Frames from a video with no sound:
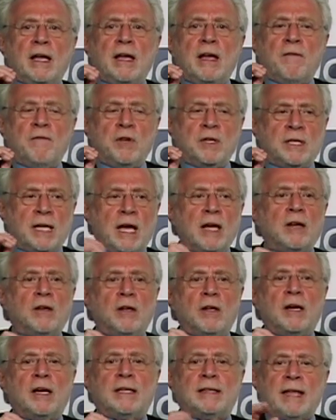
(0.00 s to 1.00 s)
If you take a
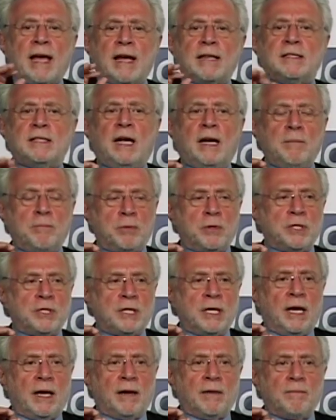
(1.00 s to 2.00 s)
look at that
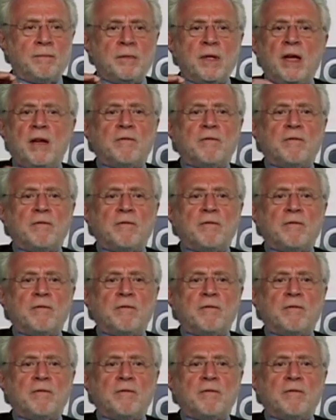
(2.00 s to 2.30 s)
10%,